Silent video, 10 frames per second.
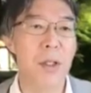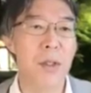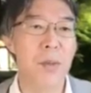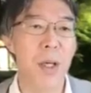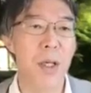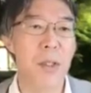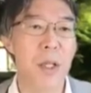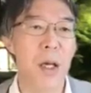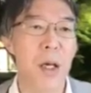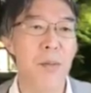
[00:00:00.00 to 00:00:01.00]
space
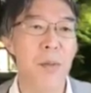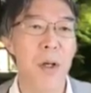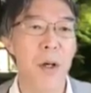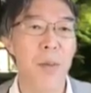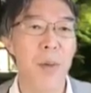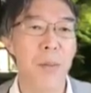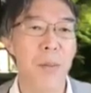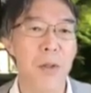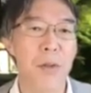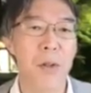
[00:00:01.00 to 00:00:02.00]
M of
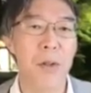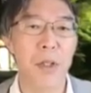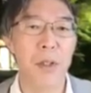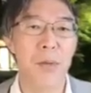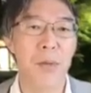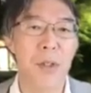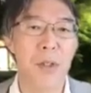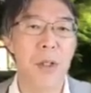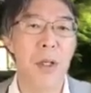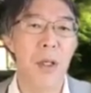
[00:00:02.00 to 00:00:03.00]
Hamiltonians with
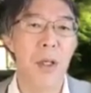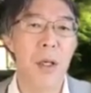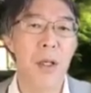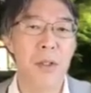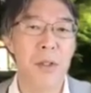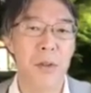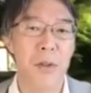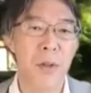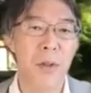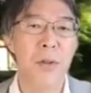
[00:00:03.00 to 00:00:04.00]
a
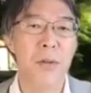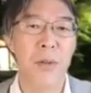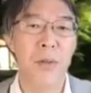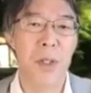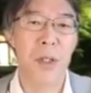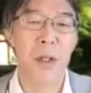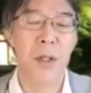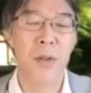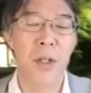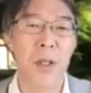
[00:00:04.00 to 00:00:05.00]
disordered ground state, a
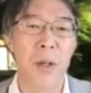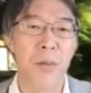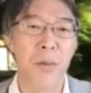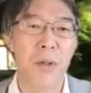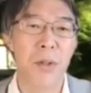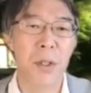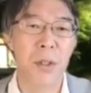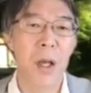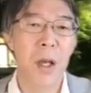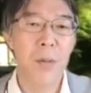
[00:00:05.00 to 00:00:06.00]
unique gap ground state.
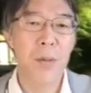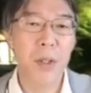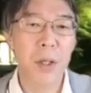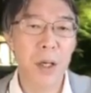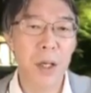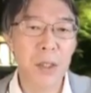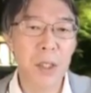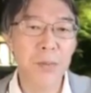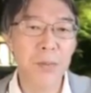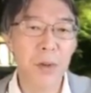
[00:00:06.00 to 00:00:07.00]
But
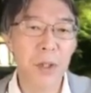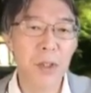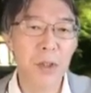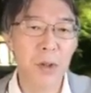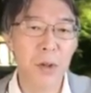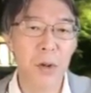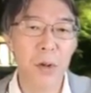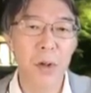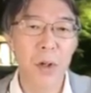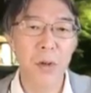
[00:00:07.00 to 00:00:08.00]
except for this
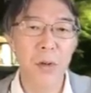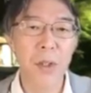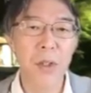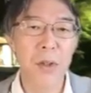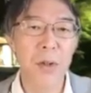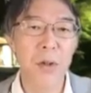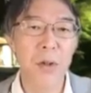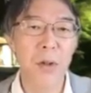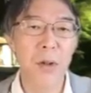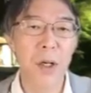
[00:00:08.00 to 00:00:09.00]
circle. On this
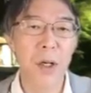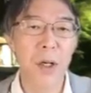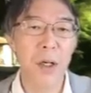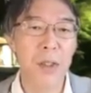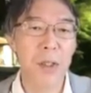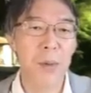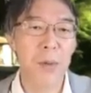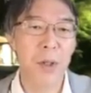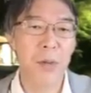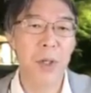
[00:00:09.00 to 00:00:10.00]
circle, I suppose
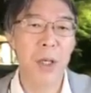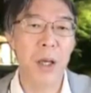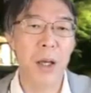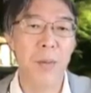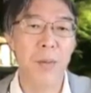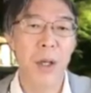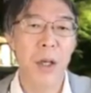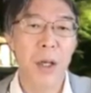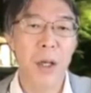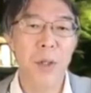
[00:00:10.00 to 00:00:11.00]
that we have
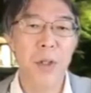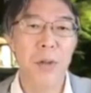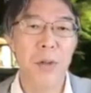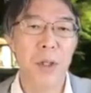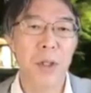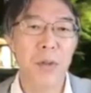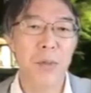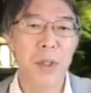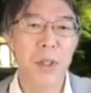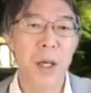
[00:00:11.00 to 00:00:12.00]
Hamiltonians
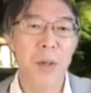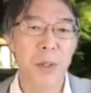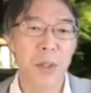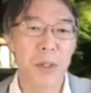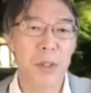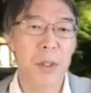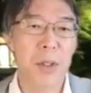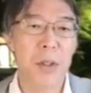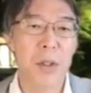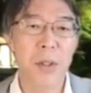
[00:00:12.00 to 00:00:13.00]
with gapless
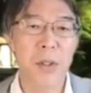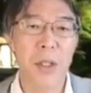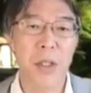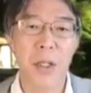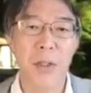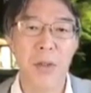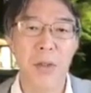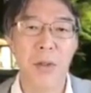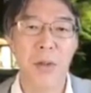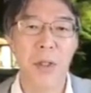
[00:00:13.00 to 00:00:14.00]
excitation.
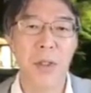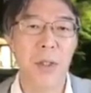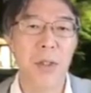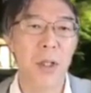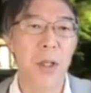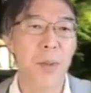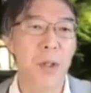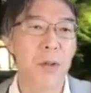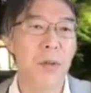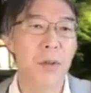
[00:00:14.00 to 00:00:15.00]
So this does not
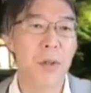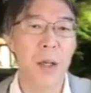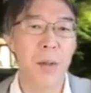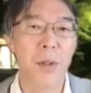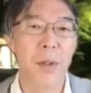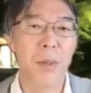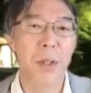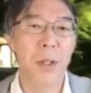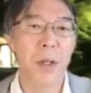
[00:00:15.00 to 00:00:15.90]
belong to M. But